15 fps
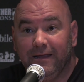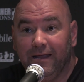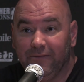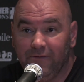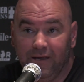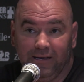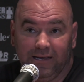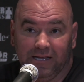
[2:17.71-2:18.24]

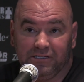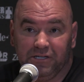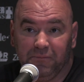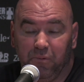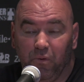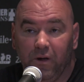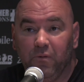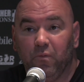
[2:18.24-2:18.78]
and then it gets to
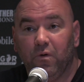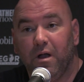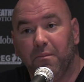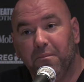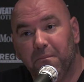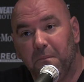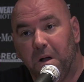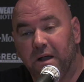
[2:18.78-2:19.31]
the point where
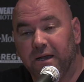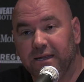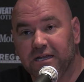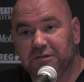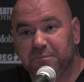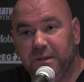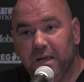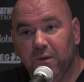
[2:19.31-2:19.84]
I'm on
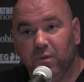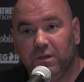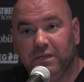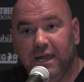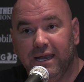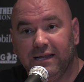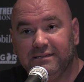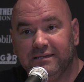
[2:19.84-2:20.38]
ESPN one
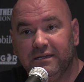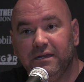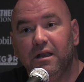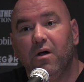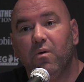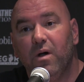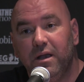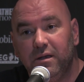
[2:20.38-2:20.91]
day and I said, you
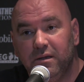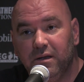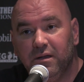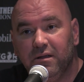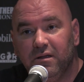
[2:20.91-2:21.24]
know what?